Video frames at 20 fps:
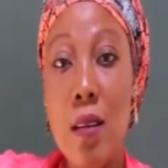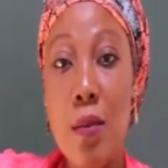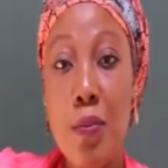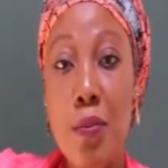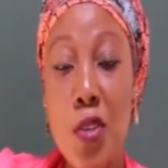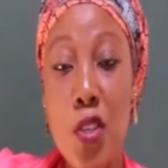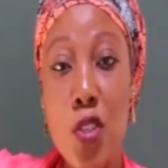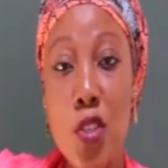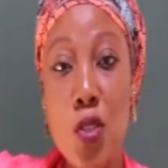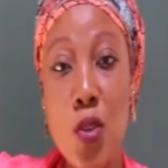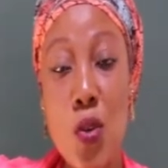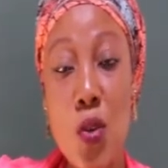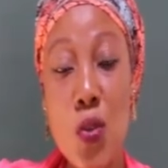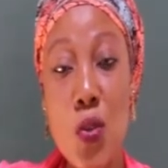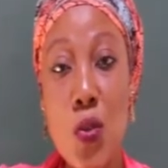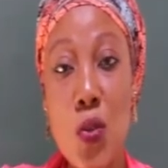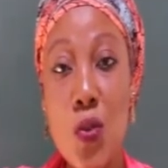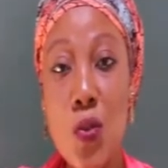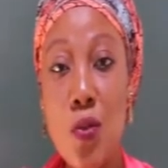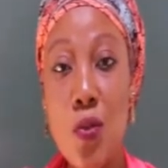
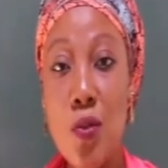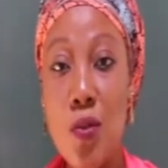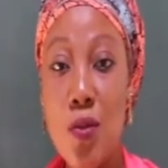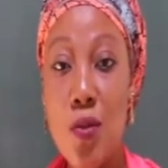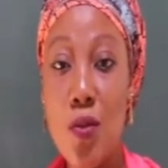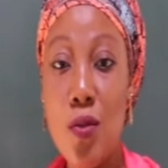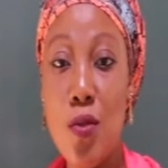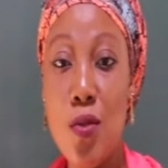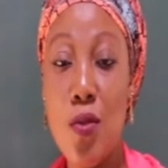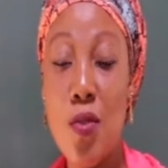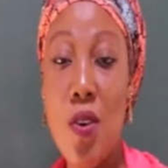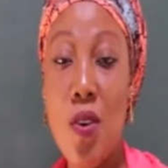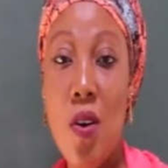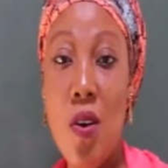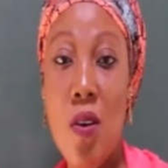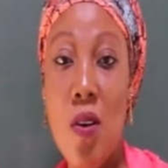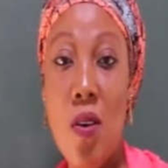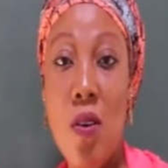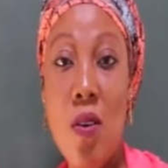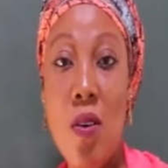pictures to
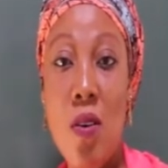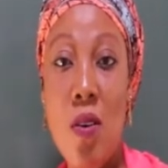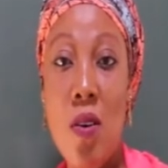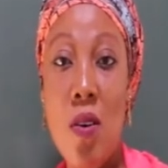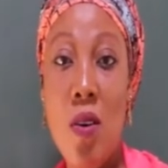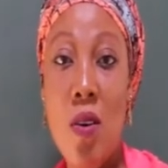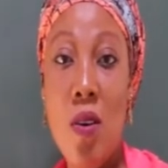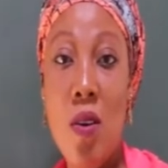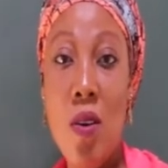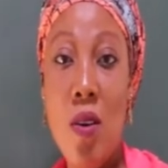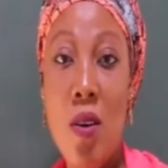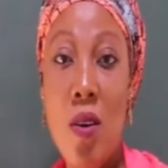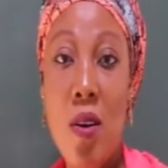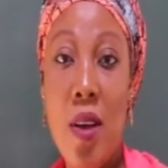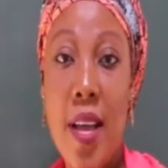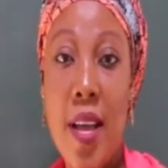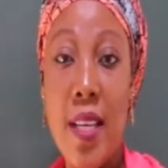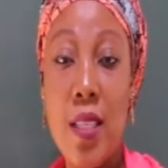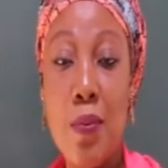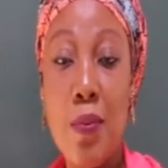your
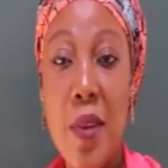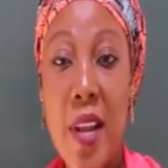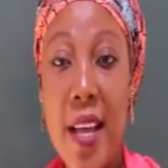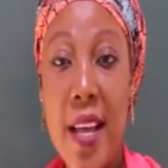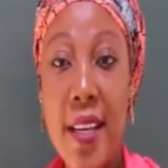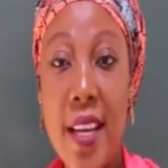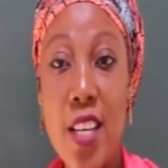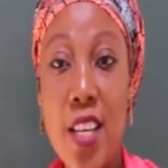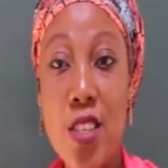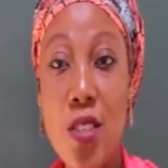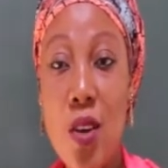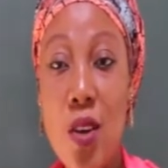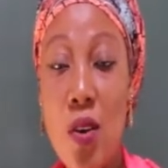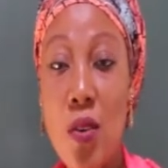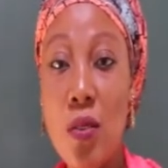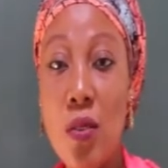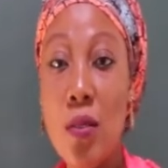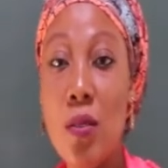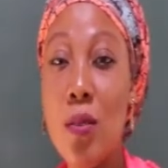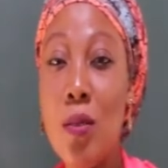
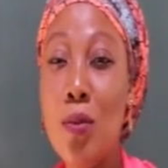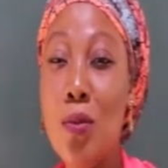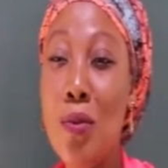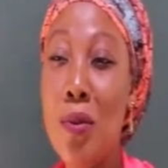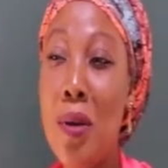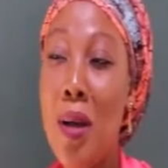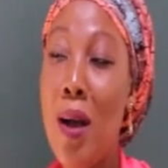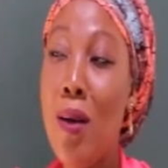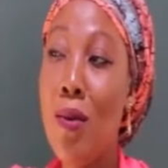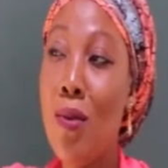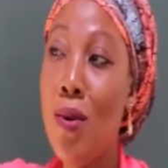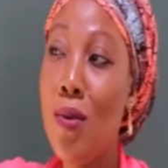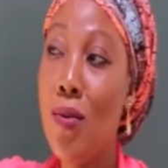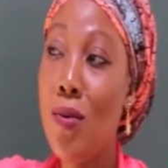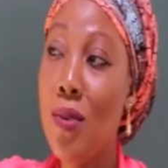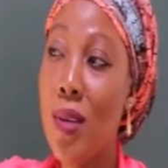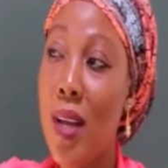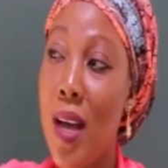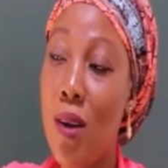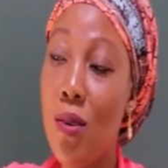explanation. You can
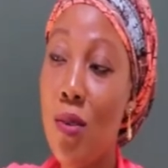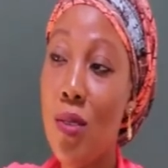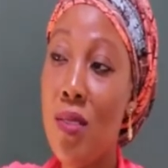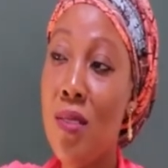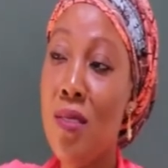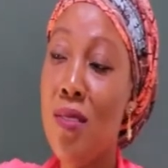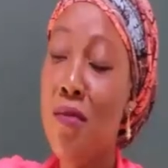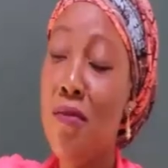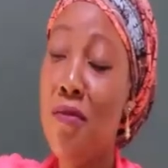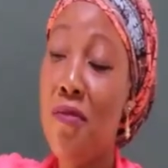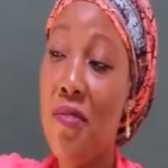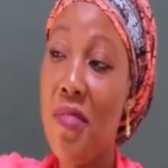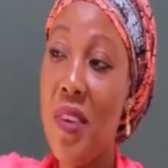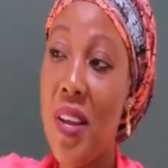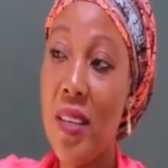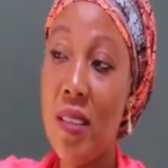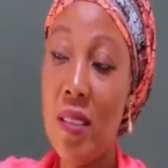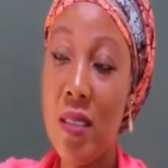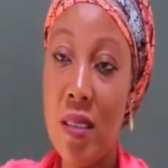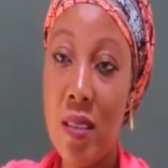Google out
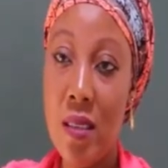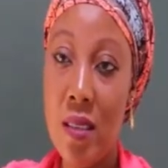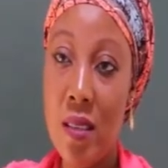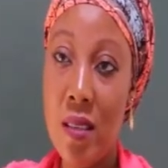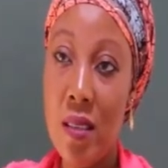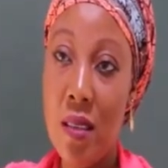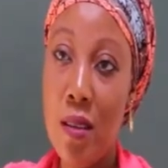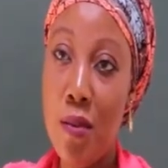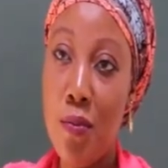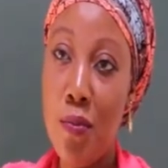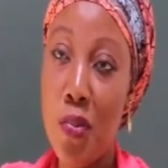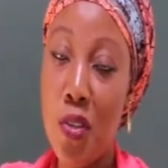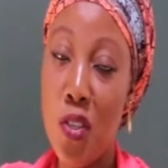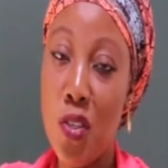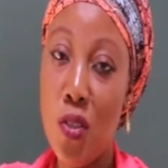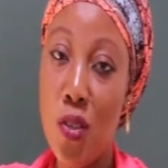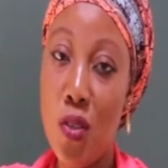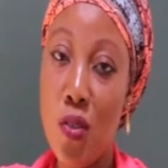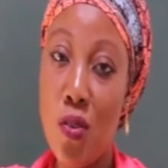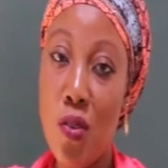different
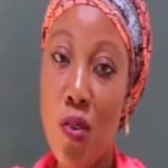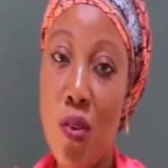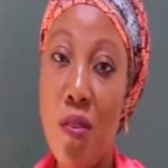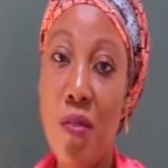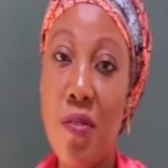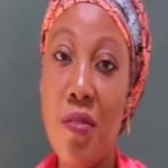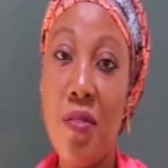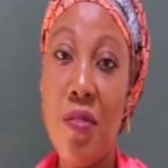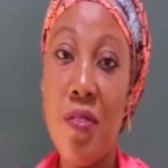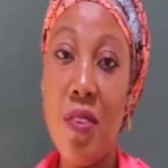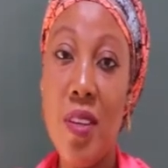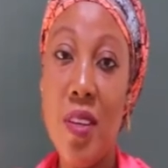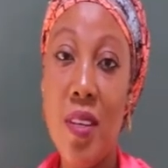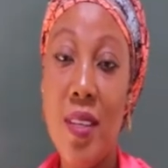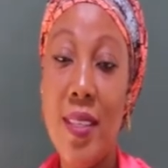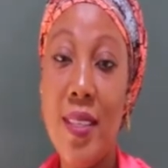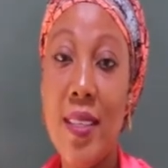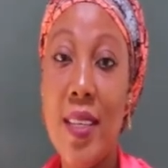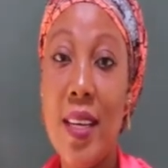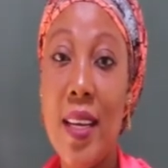pictures of
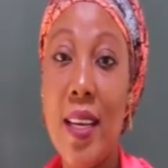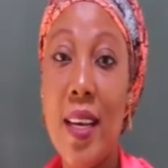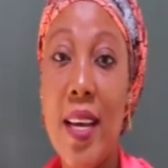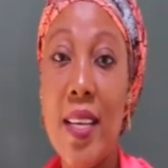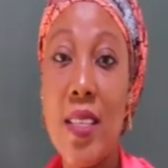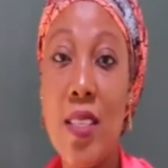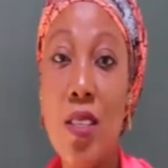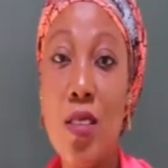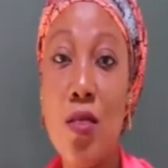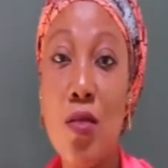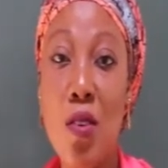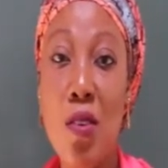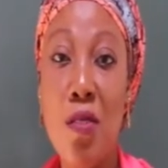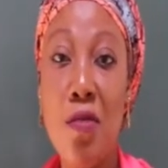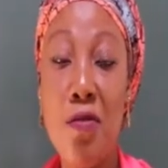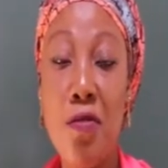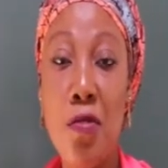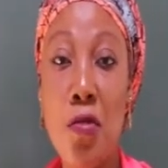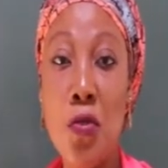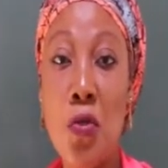the classes of
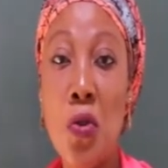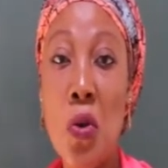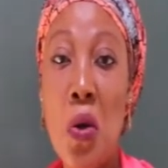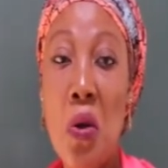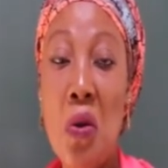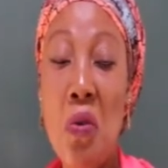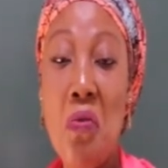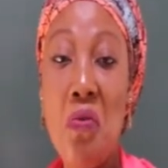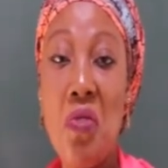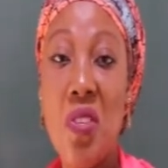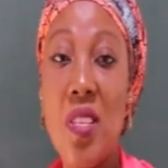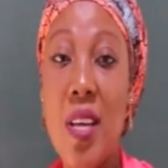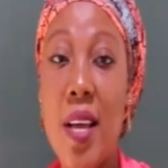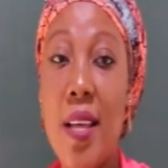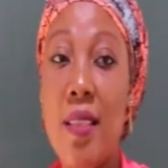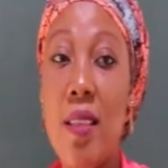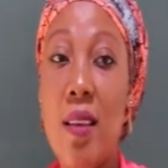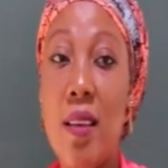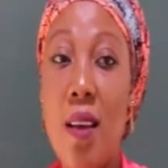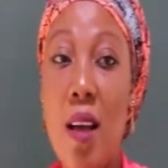food, which are
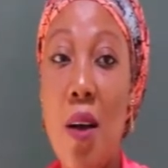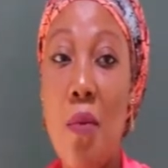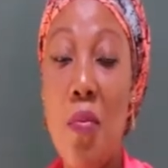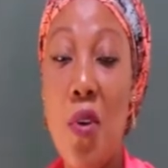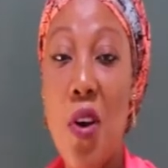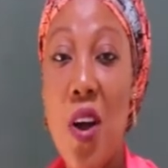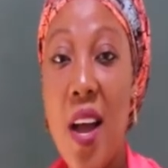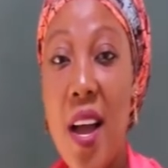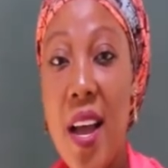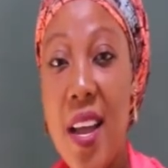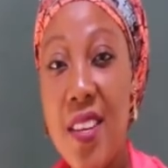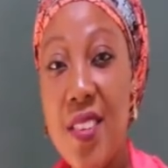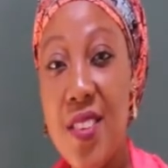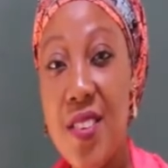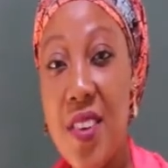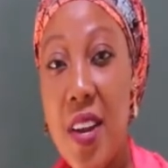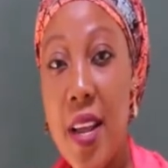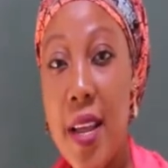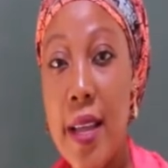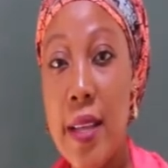the
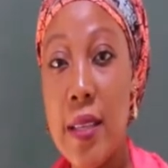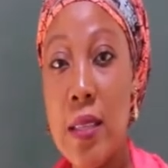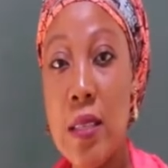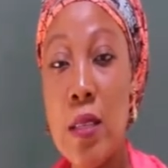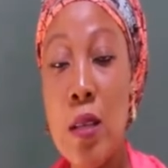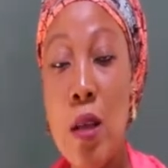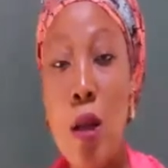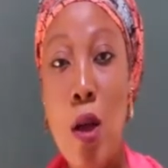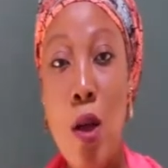carbohydrates,